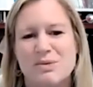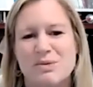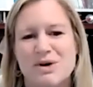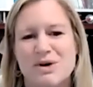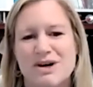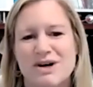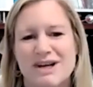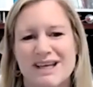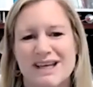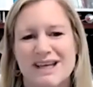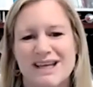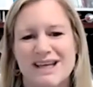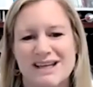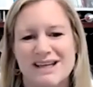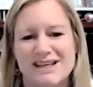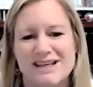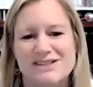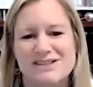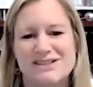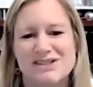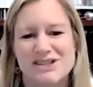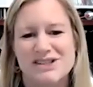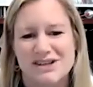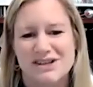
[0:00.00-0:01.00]
work in
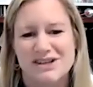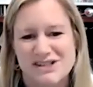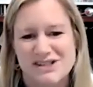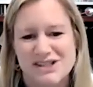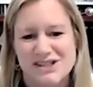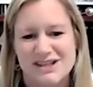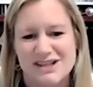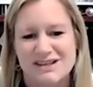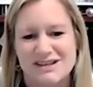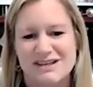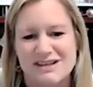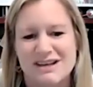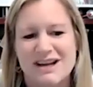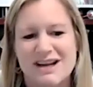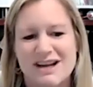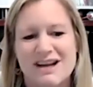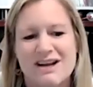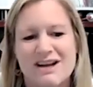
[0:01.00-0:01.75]
conjunction